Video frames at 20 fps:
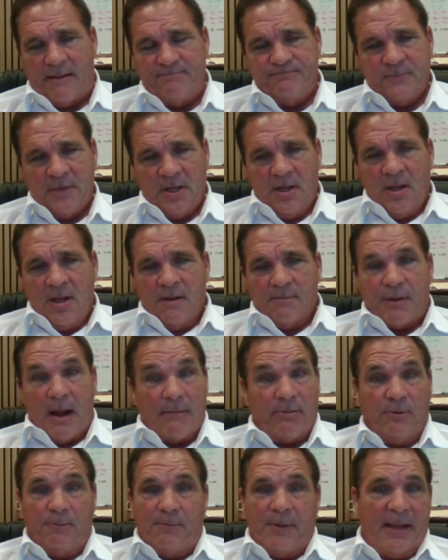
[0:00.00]
I'm
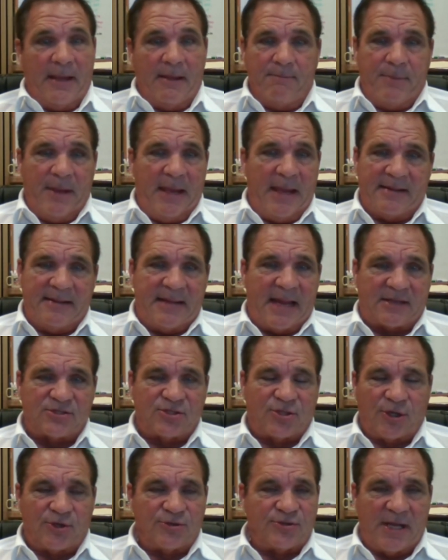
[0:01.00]
probably be at
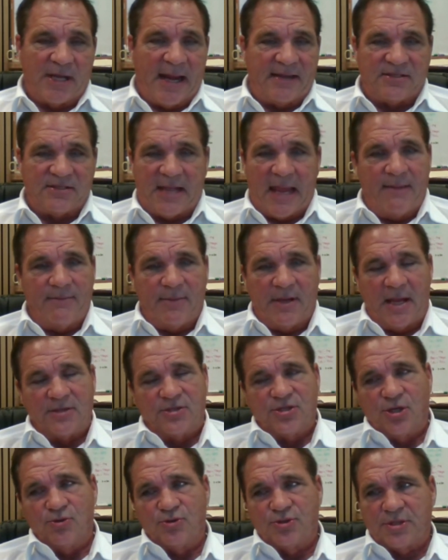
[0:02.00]
next Thursday night's game
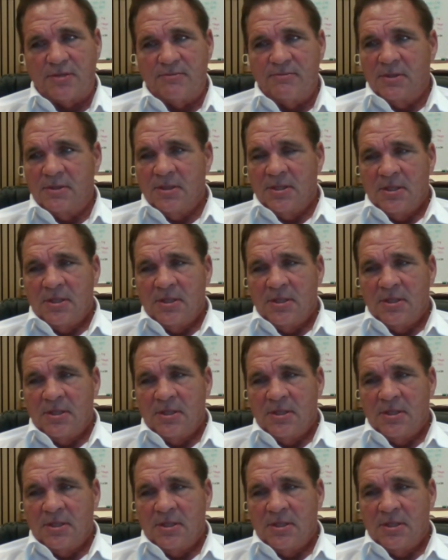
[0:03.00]
against Houston.